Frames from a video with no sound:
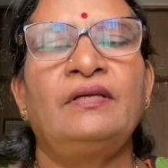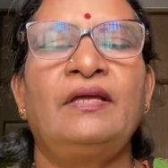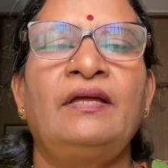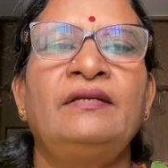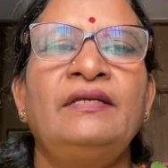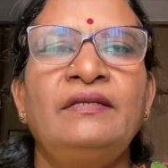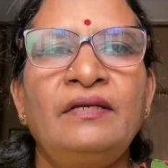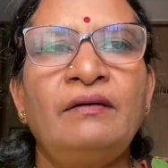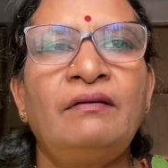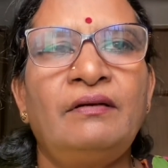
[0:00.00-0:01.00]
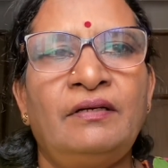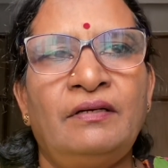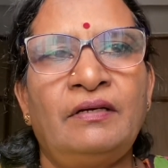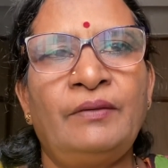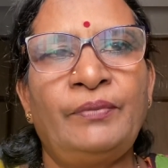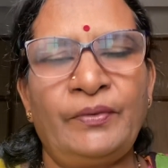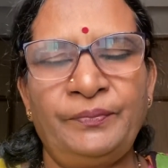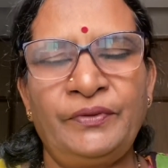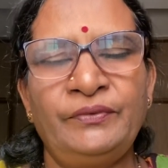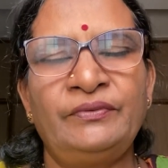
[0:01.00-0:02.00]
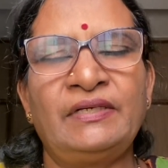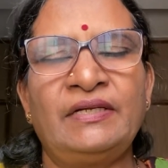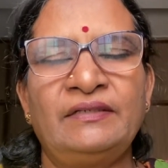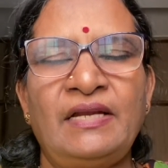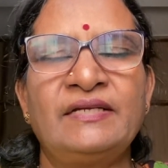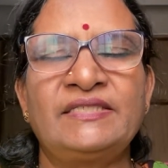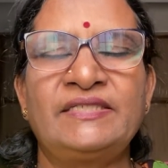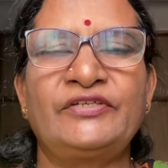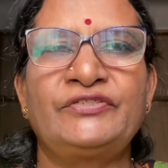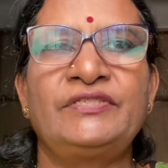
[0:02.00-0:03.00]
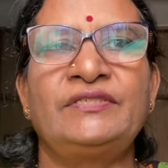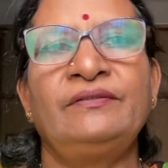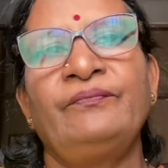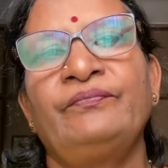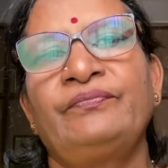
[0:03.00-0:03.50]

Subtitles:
And in abruptive transduction,